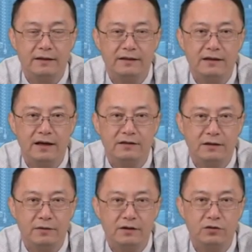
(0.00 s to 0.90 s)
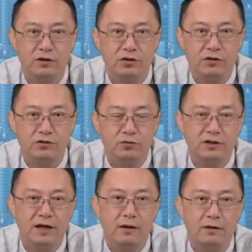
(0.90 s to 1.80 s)
It's not something you can just
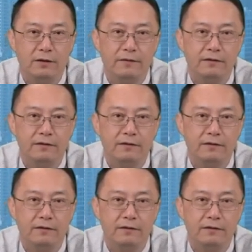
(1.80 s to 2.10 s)
switch out.